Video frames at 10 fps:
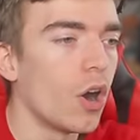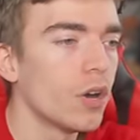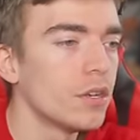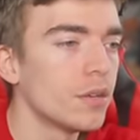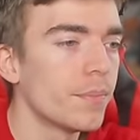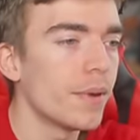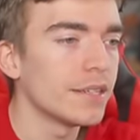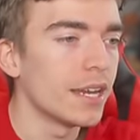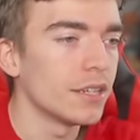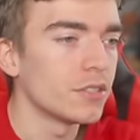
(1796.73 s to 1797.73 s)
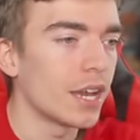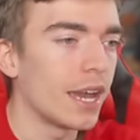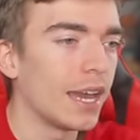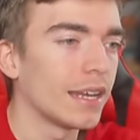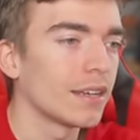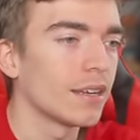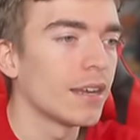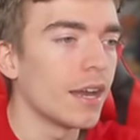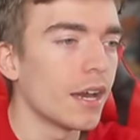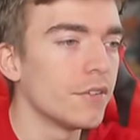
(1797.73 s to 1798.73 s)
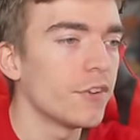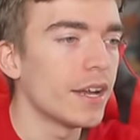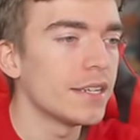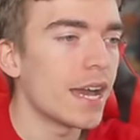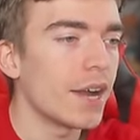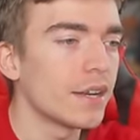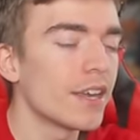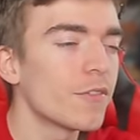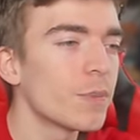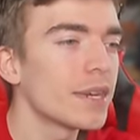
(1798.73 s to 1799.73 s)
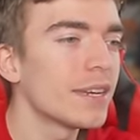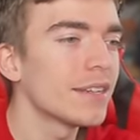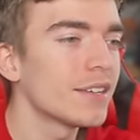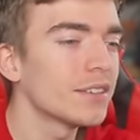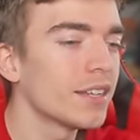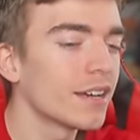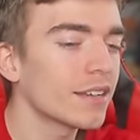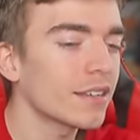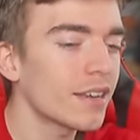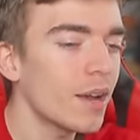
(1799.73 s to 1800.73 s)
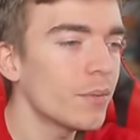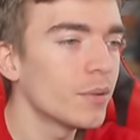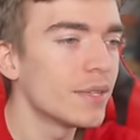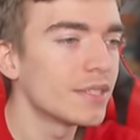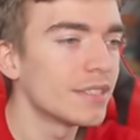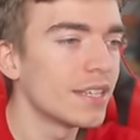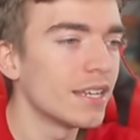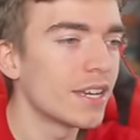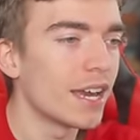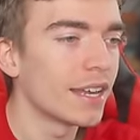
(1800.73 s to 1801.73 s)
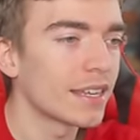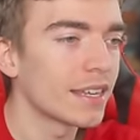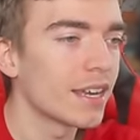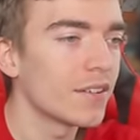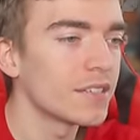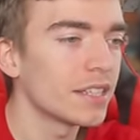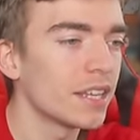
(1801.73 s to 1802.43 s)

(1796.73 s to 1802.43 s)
on my danger egg and find out if we get any good luck. Come on, Mr. Danger Egg, give us a